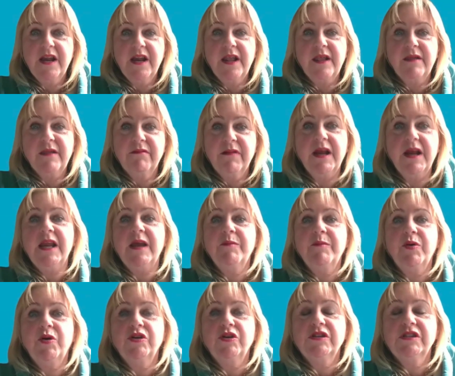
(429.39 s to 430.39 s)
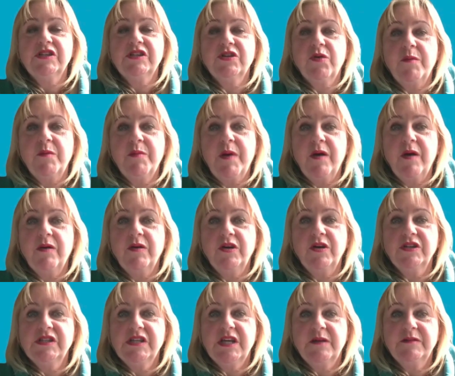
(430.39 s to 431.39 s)
And it's really important to empower
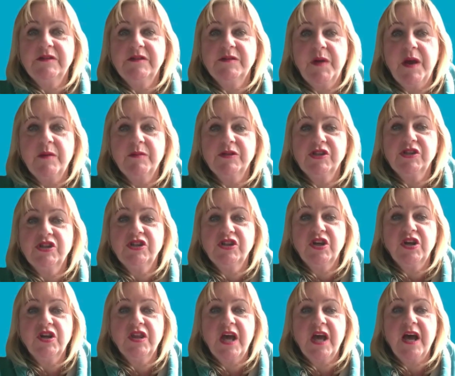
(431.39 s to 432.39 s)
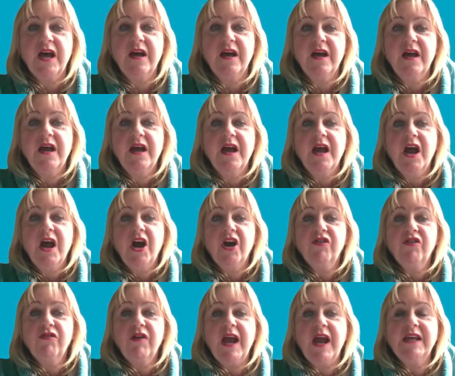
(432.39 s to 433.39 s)
your team to be able to do that.
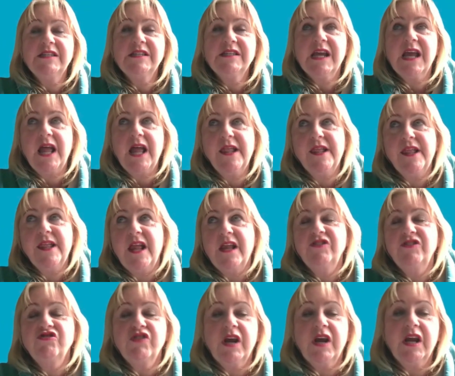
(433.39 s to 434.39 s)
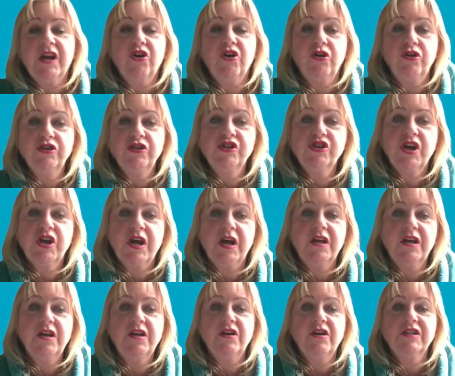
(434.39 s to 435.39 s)
And create a guest-centric
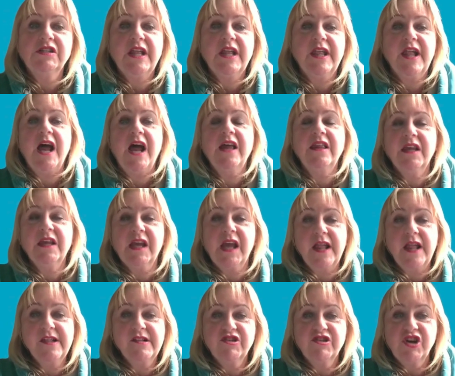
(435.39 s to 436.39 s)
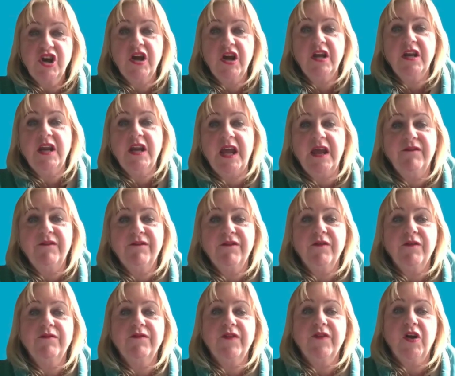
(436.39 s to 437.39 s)
culture, design the guest journey
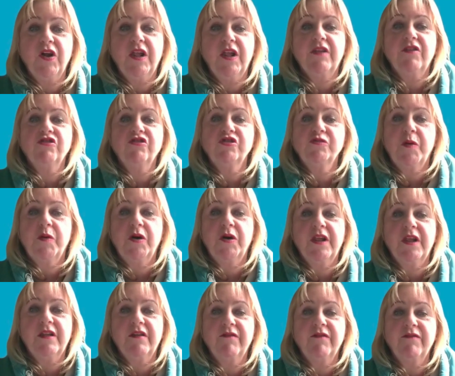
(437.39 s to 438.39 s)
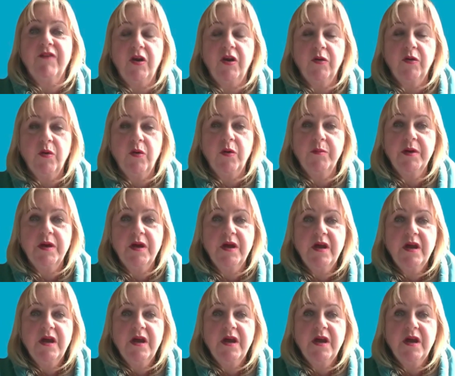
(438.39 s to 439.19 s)
from first touch points to follow-up.